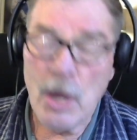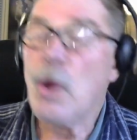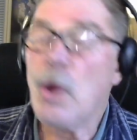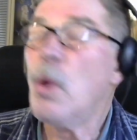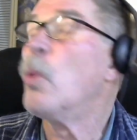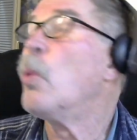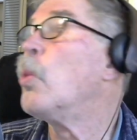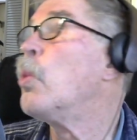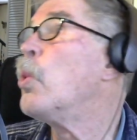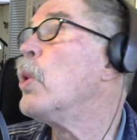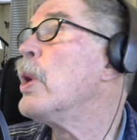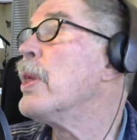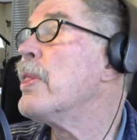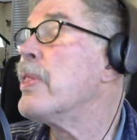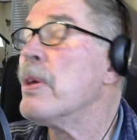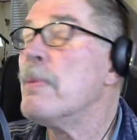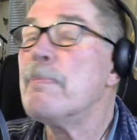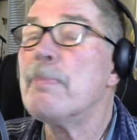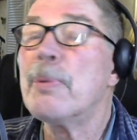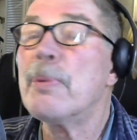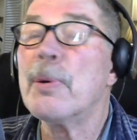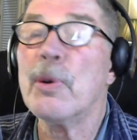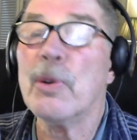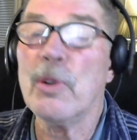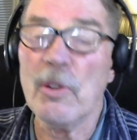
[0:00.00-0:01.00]
with
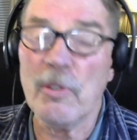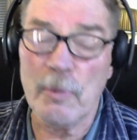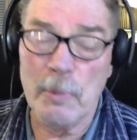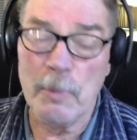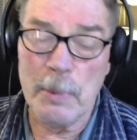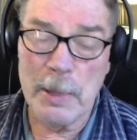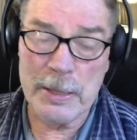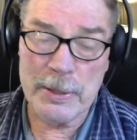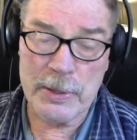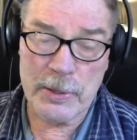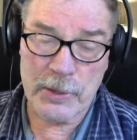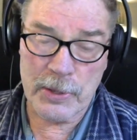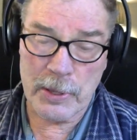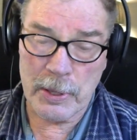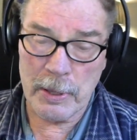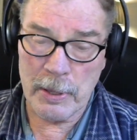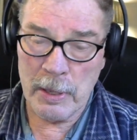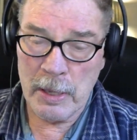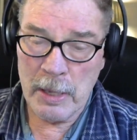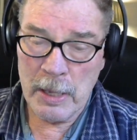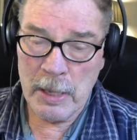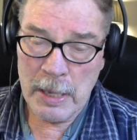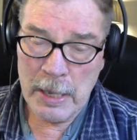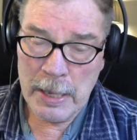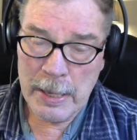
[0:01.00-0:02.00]
improvements
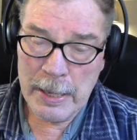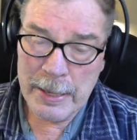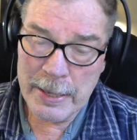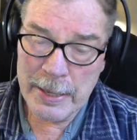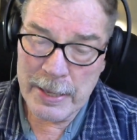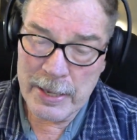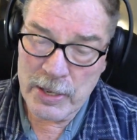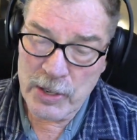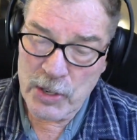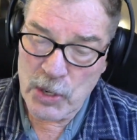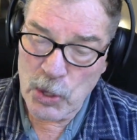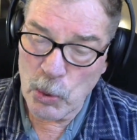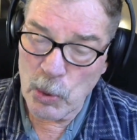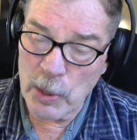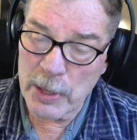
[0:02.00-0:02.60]
into